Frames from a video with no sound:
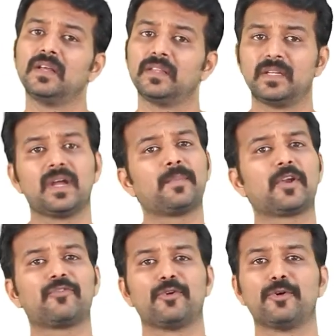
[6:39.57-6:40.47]
The number
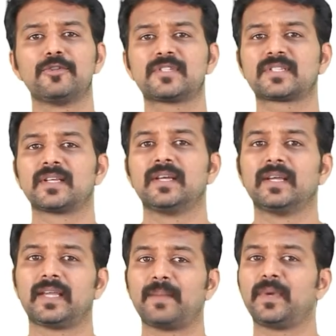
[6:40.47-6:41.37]
of holes
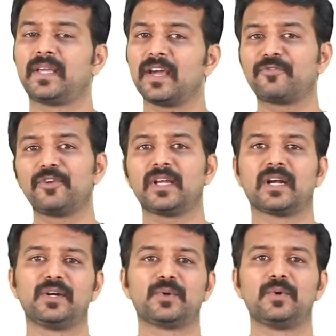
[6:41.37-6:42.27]
can be carefully
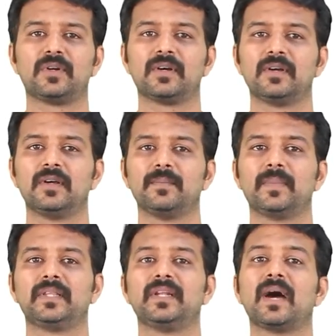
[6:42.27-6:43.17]
controlled
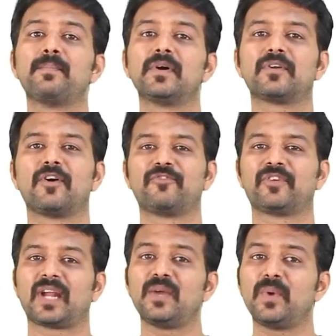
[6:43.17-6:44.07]
by the number of
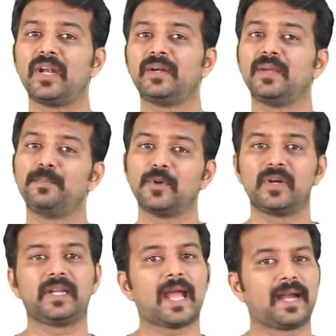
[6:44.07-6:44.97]
trivalent
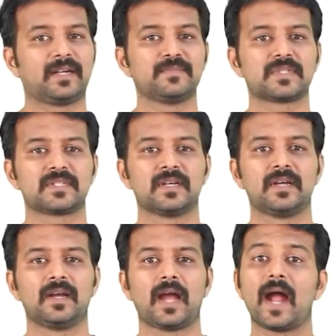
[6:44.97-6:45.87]
impurity atoms
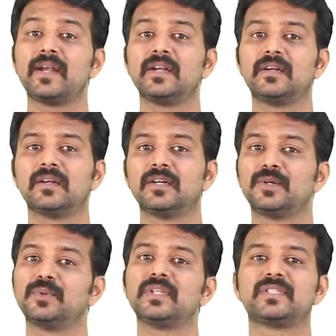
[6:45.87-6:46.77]
added
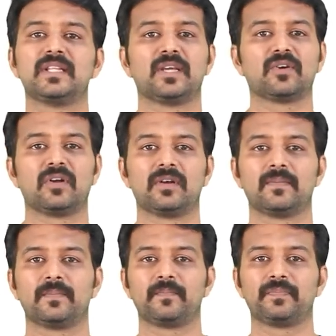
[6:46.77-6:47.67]
to the silicon.
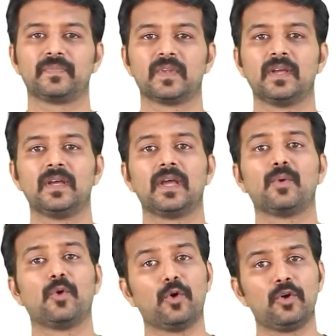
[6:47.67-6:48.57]
A
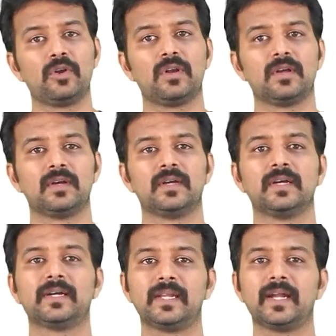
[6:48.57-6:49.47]
hole
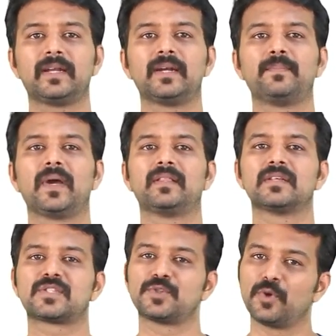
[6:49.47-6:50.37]
created by
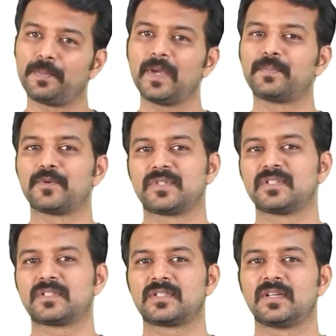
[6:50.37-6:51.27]
this doping
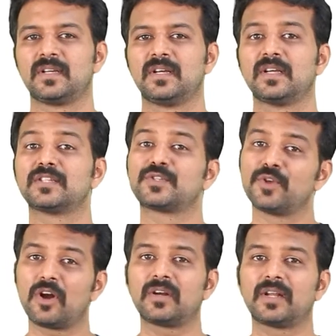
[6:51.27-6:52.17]
process is
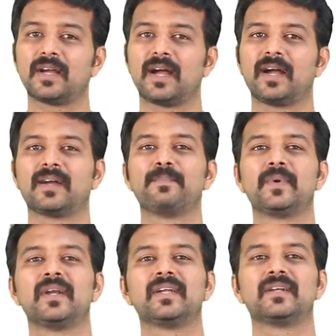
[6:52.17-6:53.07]
not
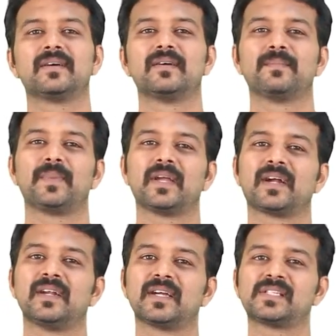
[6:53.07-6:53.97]
accompanied by a
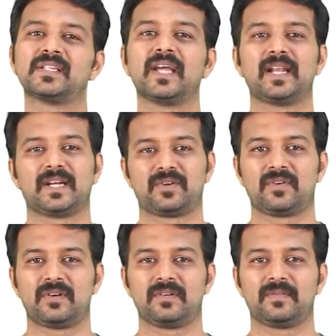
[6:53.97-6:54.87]
conduction electron.